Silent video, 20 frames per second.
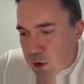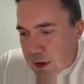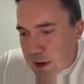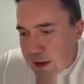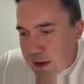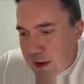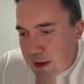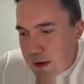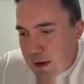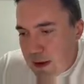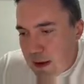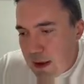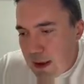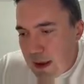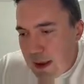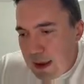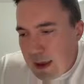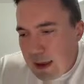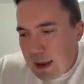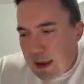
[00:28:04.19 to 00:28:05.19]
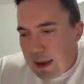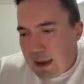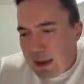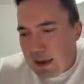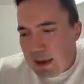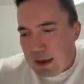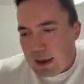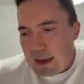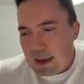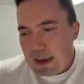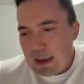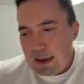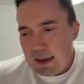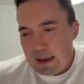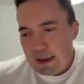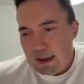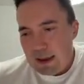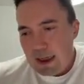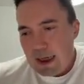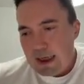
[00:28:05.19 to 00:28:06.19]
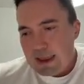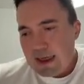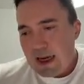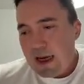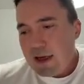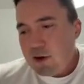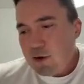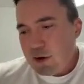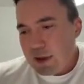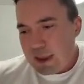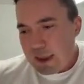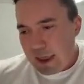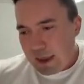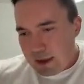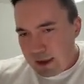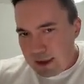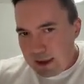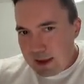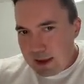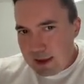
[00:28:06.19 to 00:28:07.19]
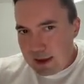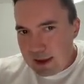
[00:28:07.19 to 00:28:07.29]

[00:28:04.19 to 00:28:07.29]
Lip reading: it? As I understand it,